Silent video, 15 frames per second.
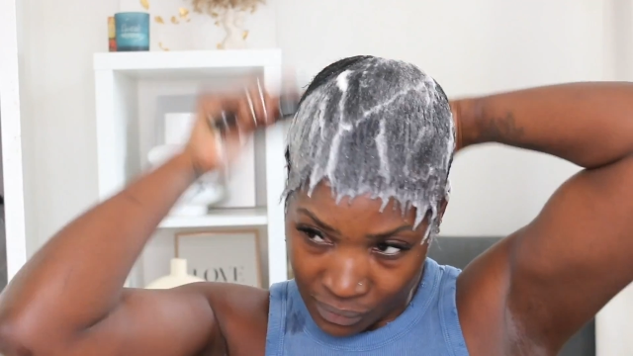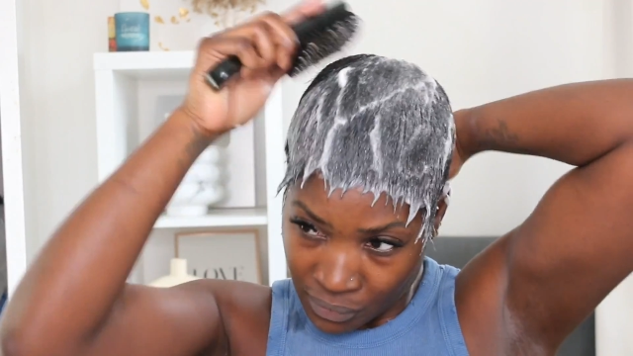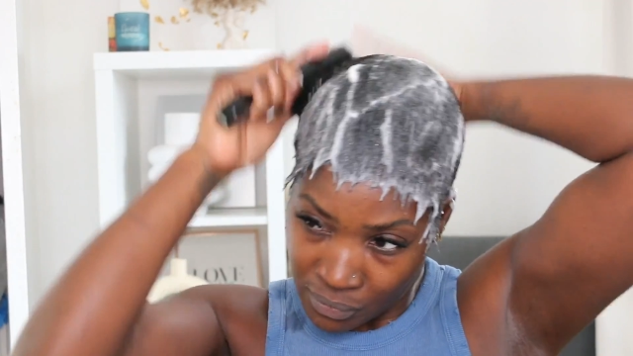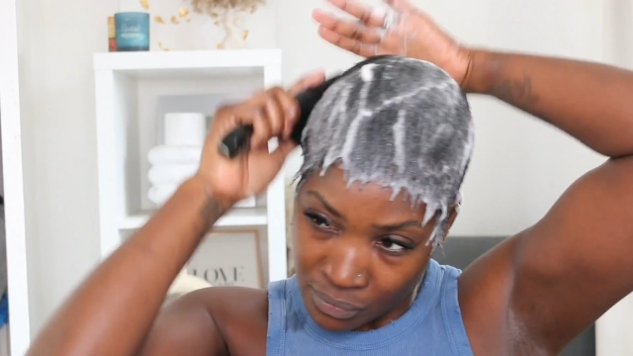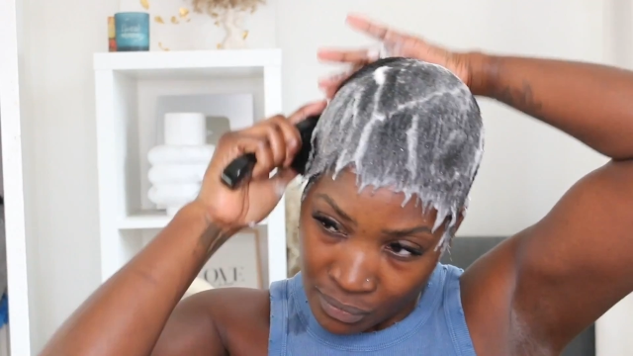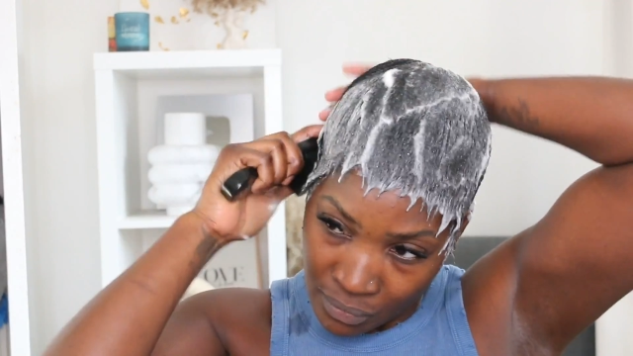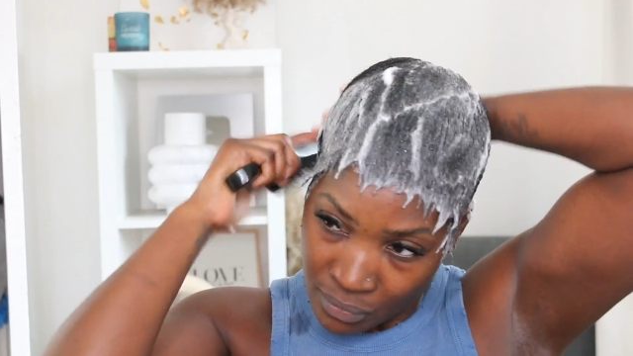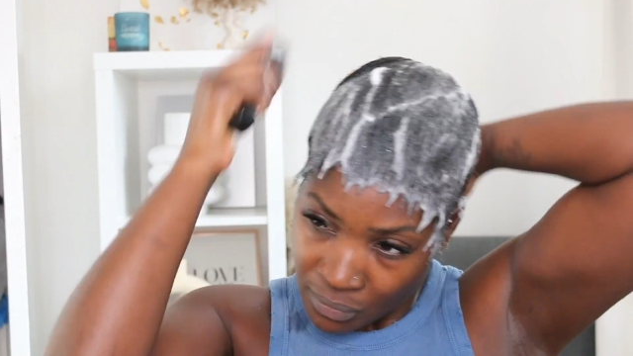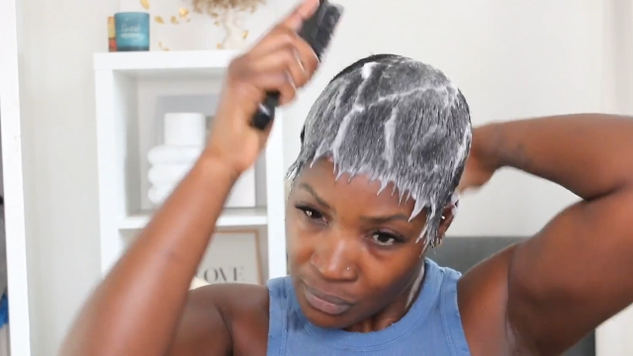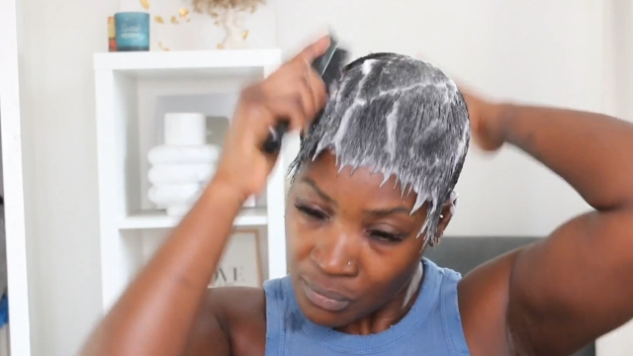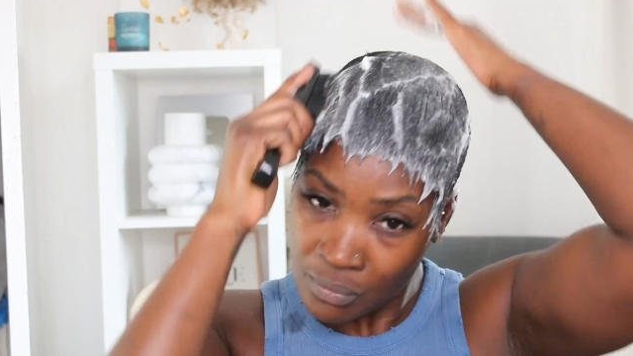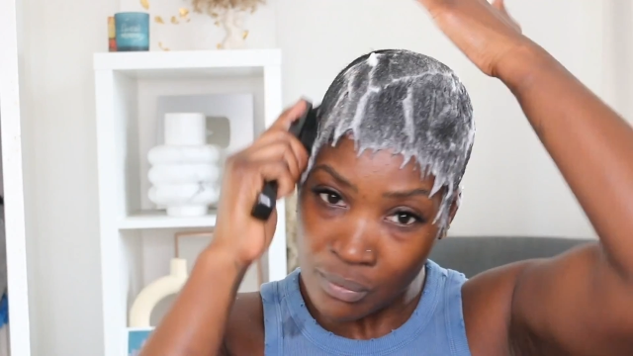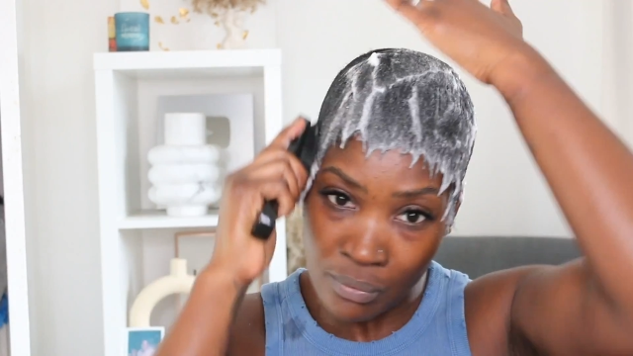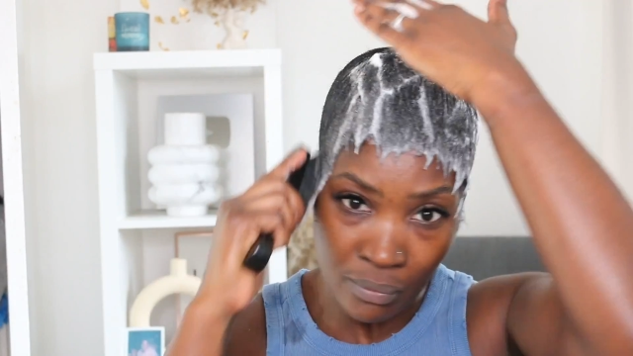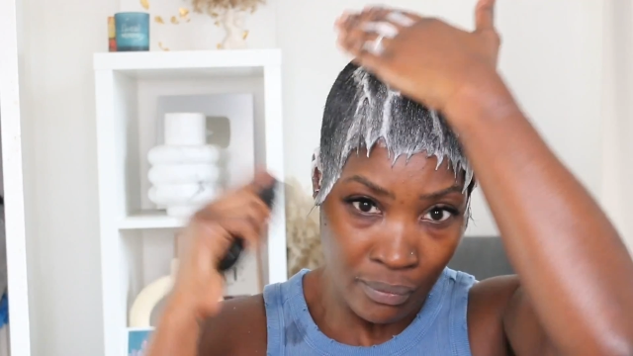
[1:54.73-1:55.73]
from
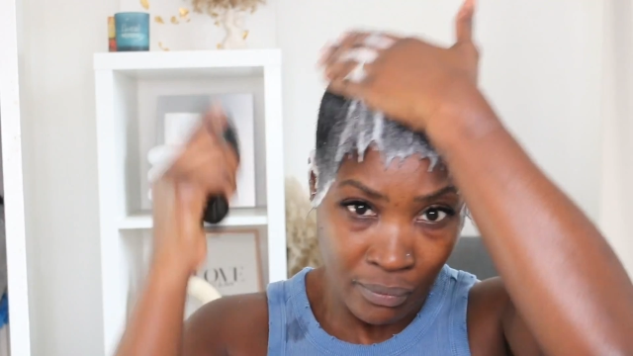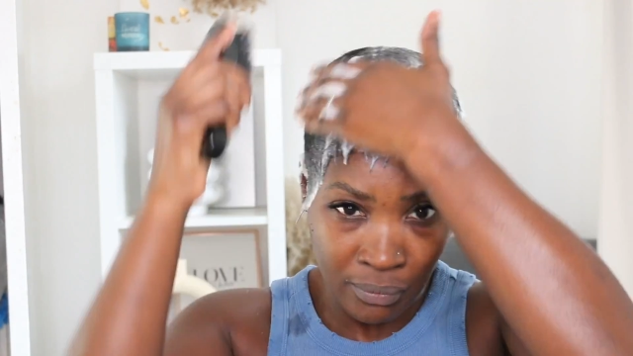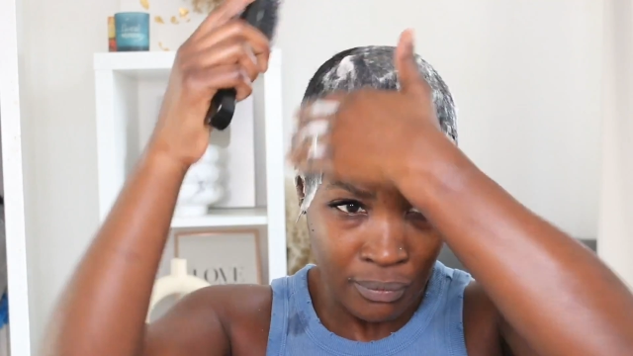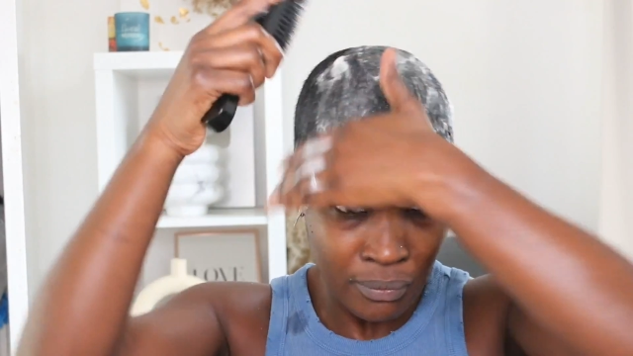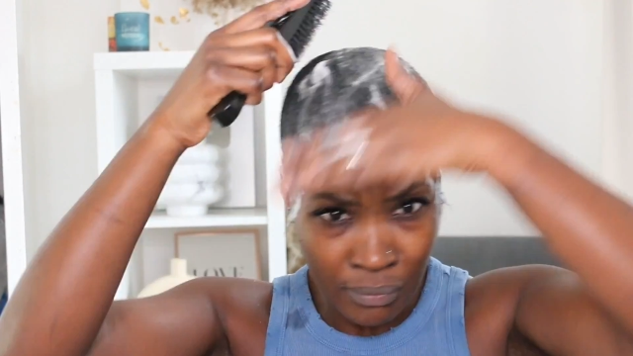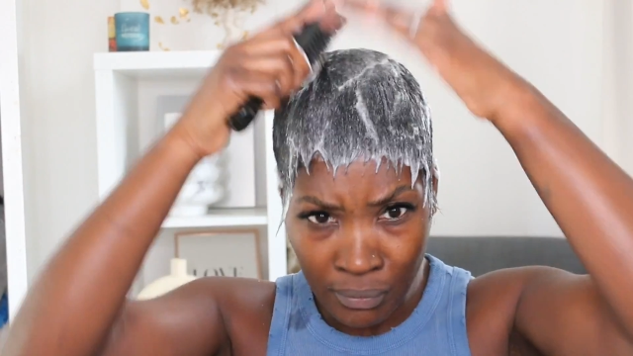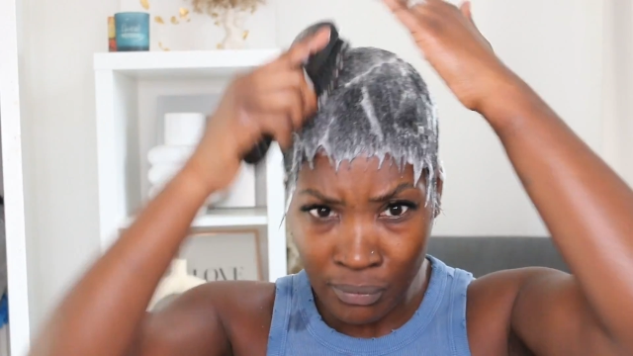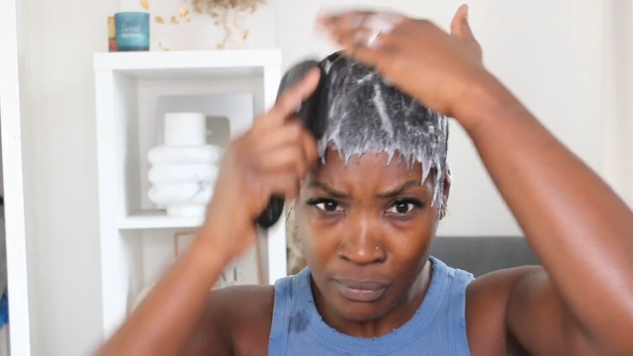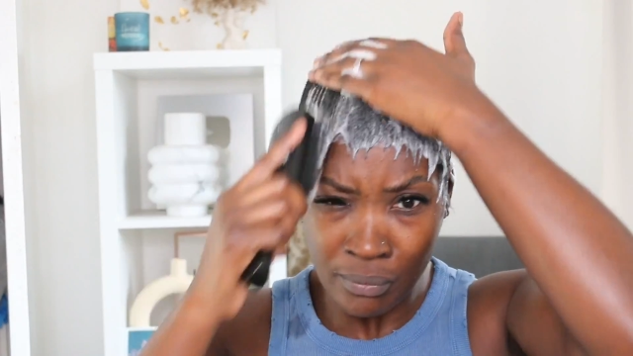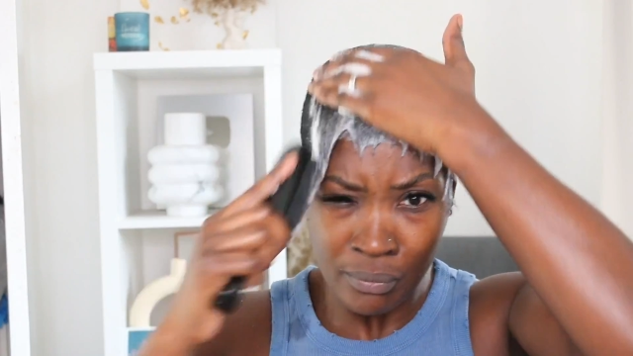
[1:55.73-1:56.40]
that middle finger.